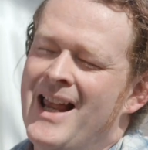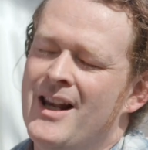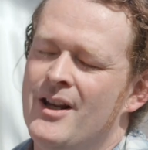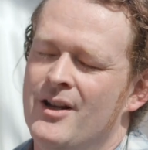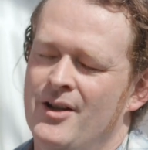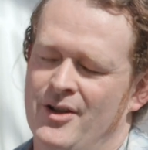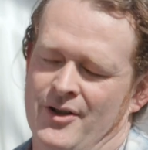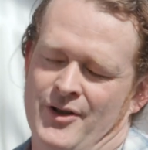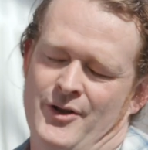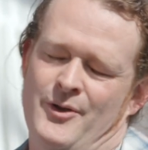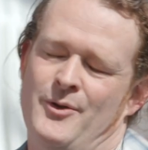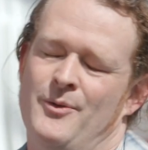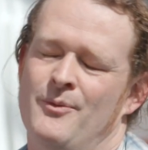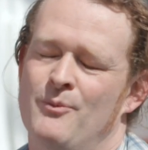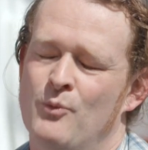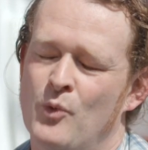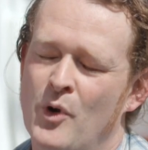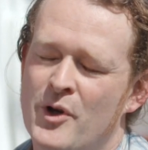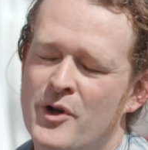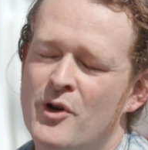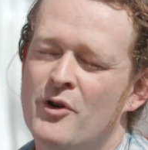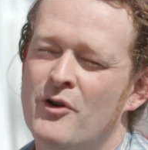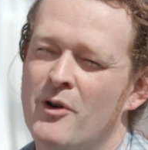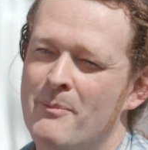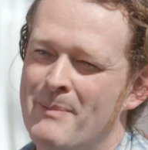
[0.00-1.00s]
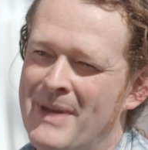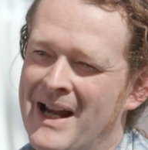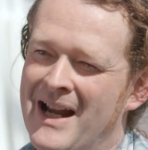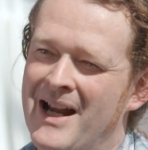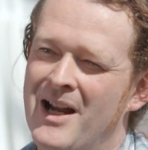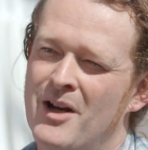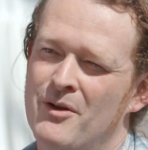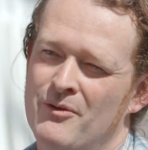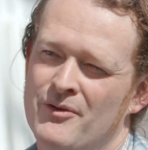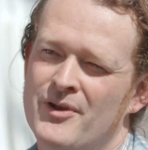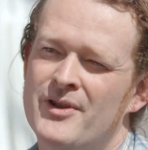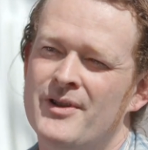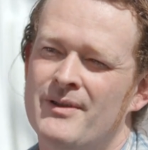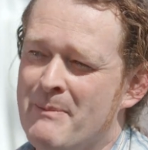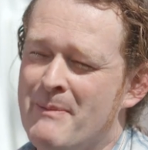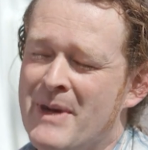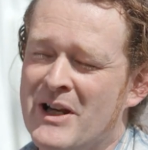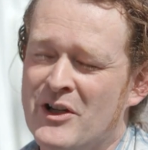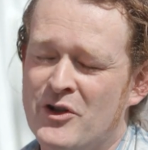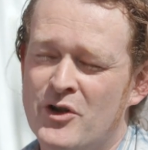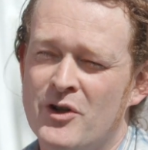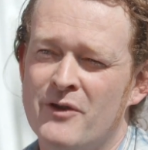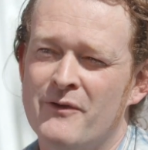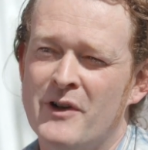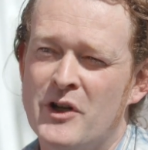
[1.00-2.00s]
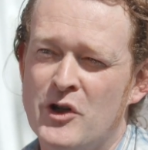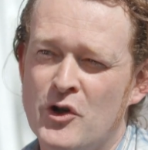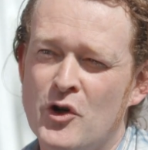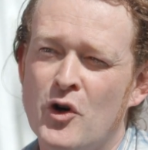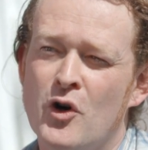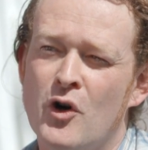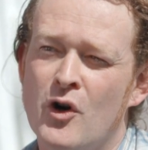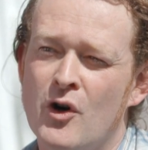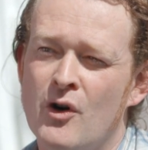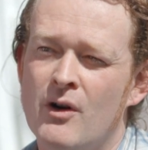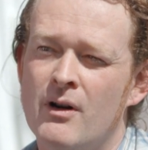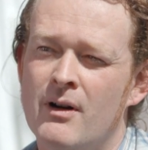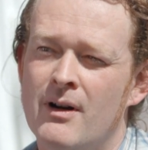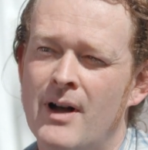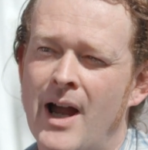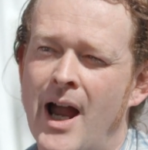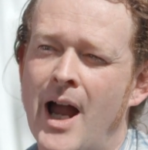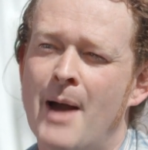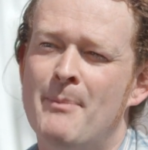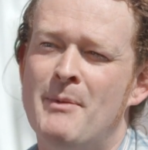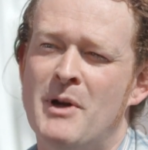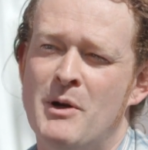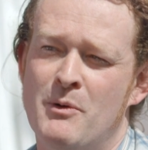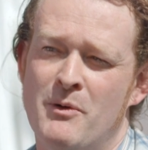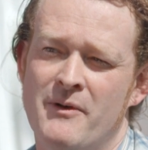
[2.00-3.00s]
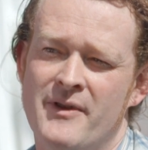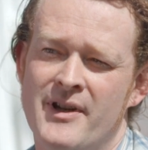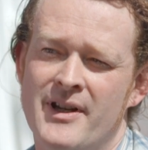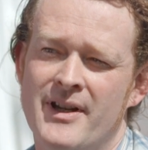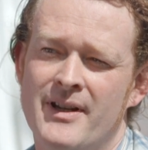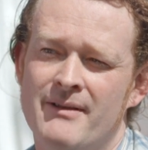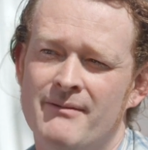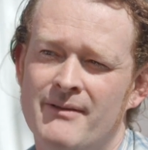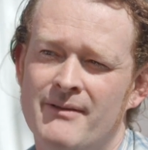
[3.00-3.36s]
Tell us what you're about, so you make sure that you're happy with it.